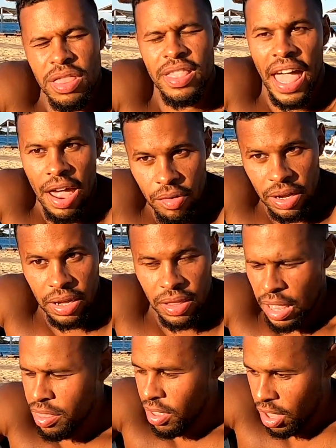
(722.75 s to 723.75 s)
staring
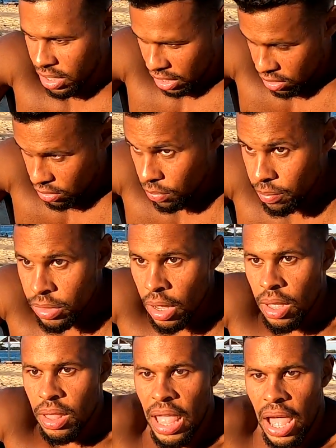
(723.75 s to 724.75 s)
that's not an issue
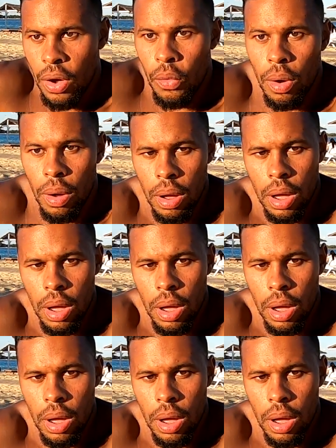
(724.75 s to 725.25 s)
now